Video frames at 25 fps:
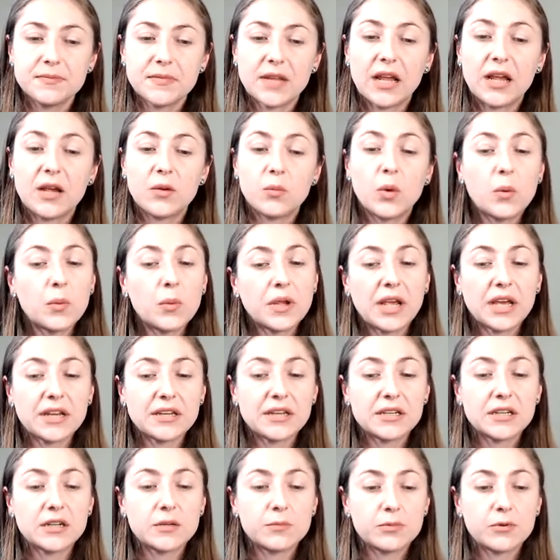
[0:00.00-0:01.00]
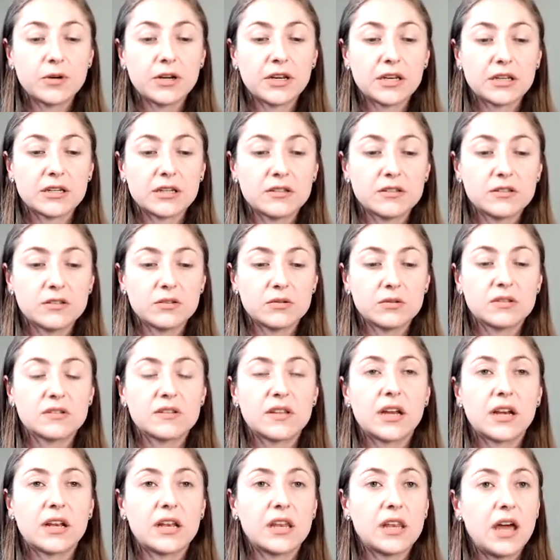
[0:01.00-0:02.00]
And what we ended up running into is
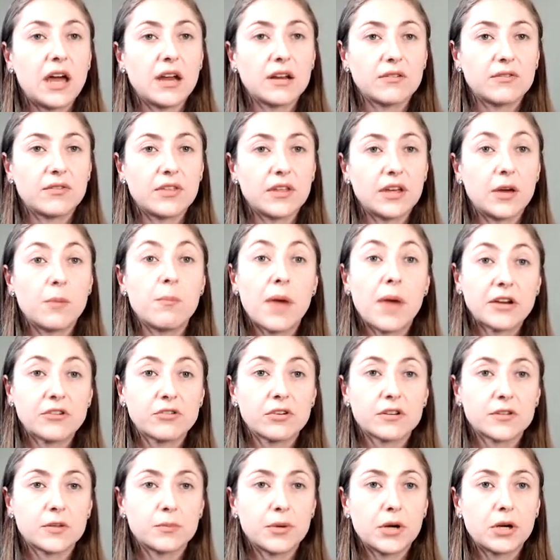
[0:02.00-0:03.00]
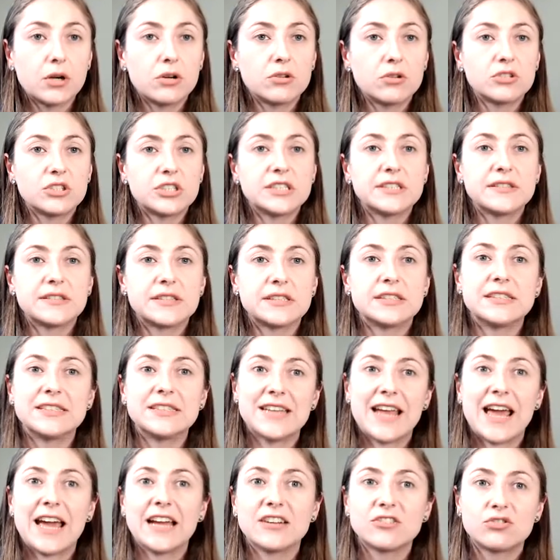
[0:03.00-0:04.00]
that a lot of the metrics approach isn't
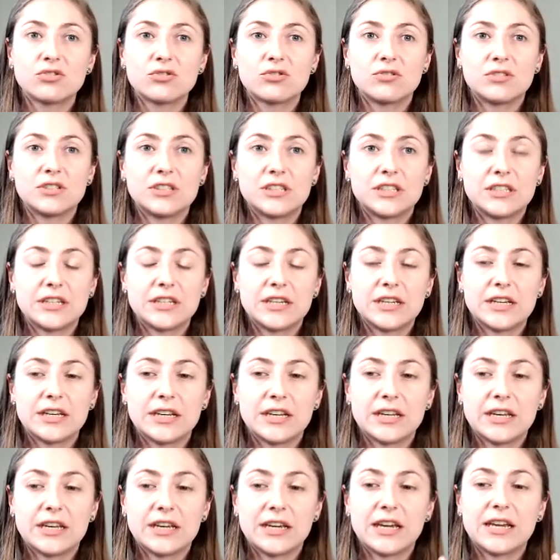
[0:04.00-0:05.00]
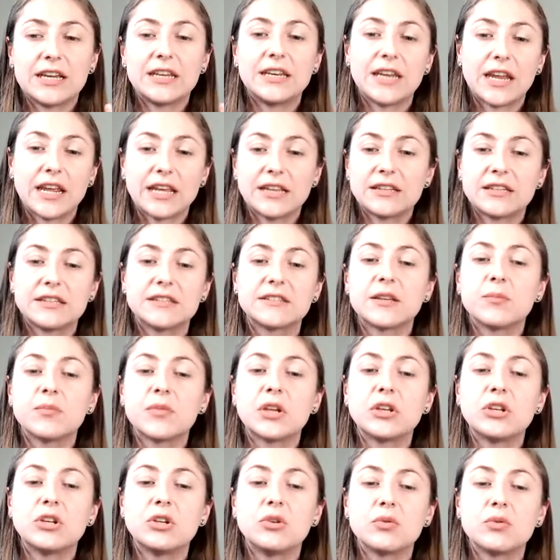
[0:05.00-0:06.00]
naturally, innately
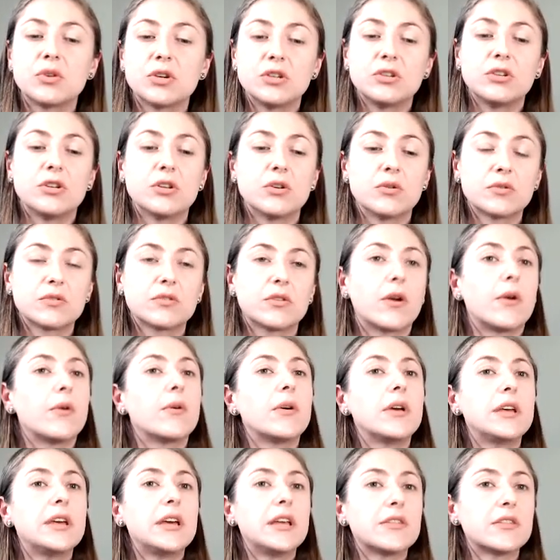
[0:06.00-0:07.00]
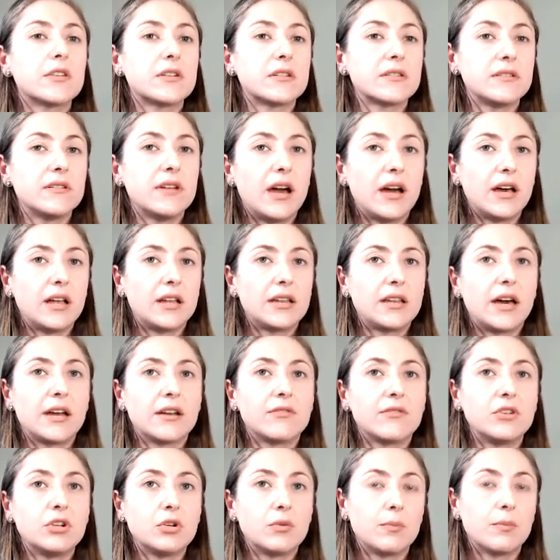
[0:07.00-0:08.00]
something you could do. So there's not a lot of
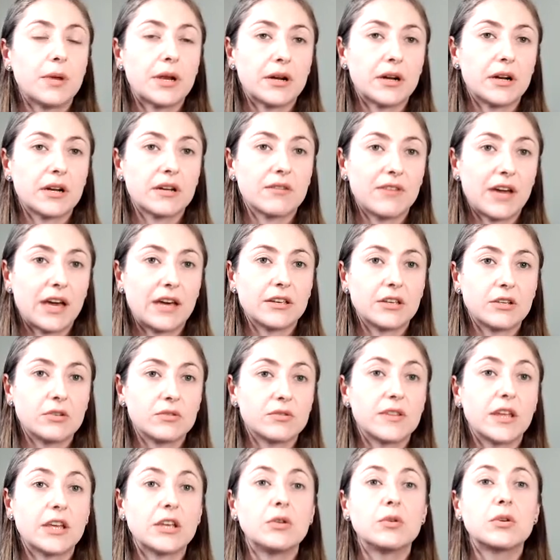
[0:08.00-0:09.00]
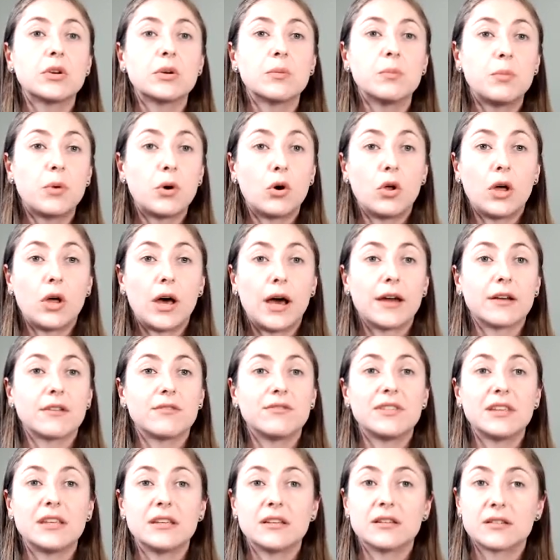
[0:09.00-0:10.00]
numeric values that you can pull out of
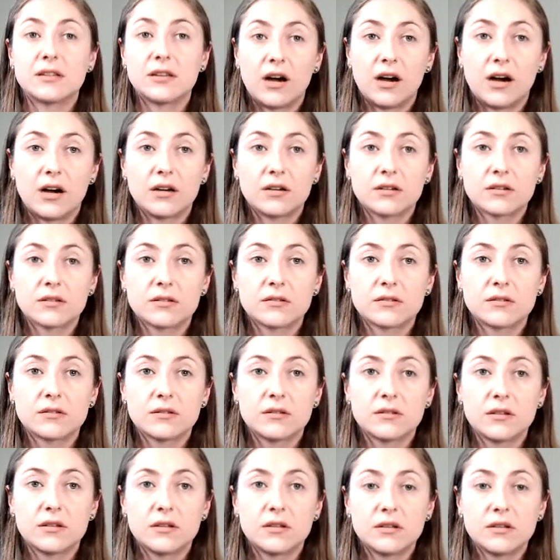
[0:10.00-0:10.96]
these logs.